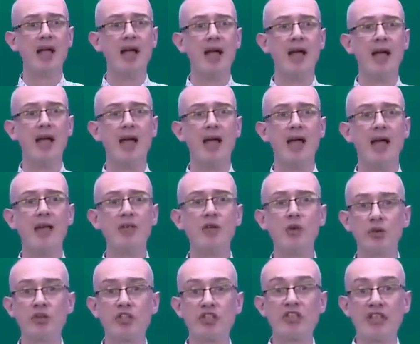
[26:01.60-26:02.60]

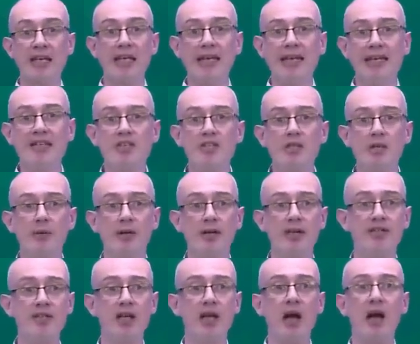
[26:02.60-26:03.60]
You're still into
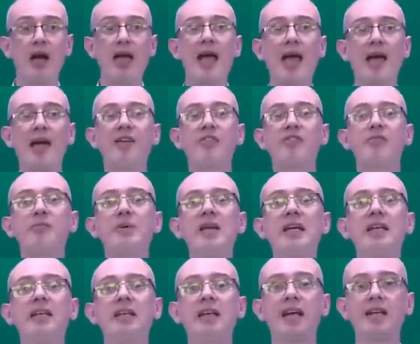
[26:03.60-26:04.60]
it. I have
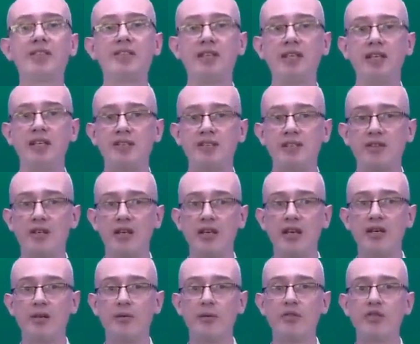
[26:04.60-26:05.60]
been getting into the
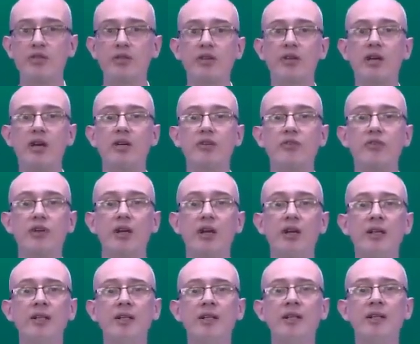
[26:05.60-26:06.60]
language and culture.
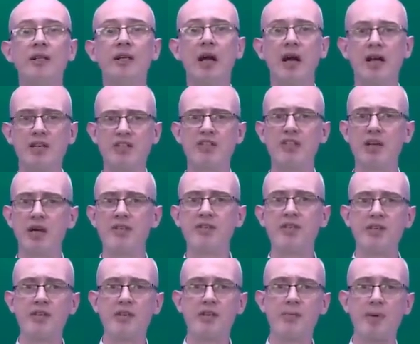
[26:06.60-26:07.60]
I
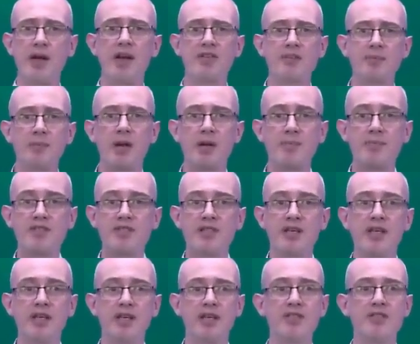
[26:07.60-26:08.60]
started in the past, but I'm
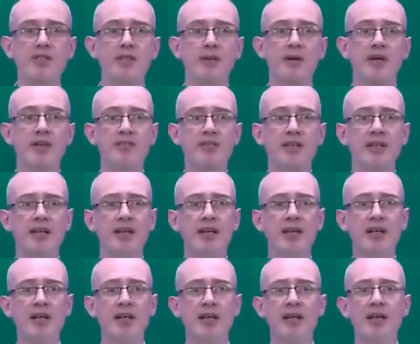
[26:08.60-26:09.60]
still into it.
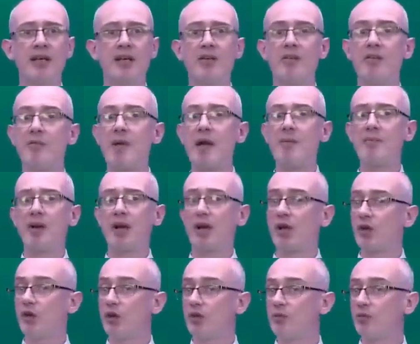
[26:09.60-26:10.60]
Remember, a
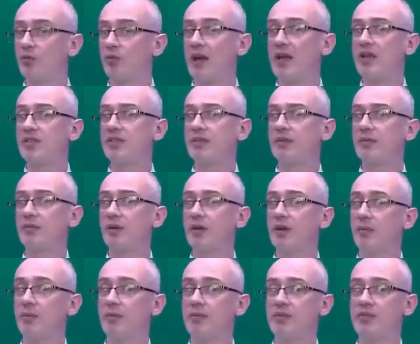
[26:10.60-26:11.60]
good phrasal
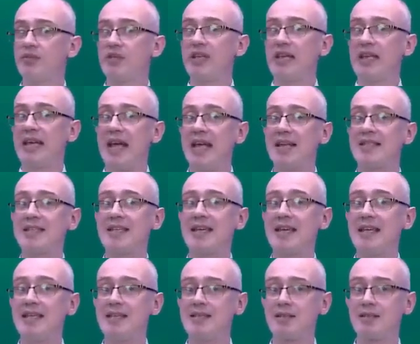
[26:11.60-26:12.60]
verb, to get
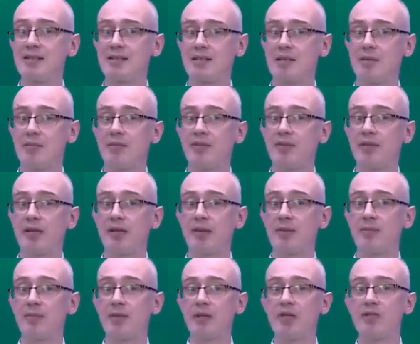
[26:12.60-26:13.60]
into something,
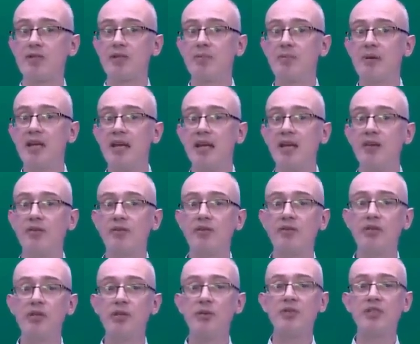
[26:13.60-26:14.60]
to be
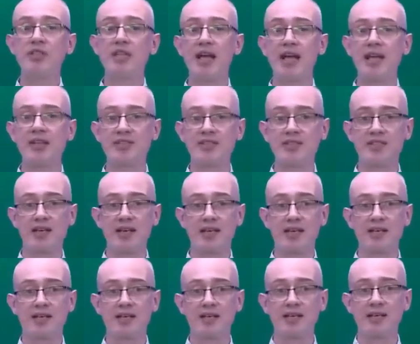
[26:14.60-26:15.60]

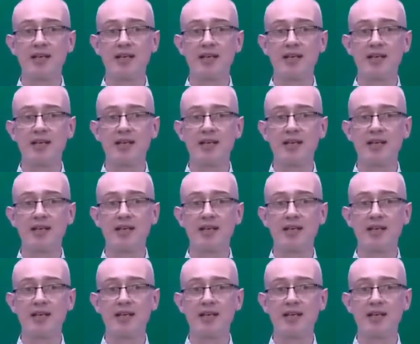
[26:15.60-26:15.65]
enthusiastic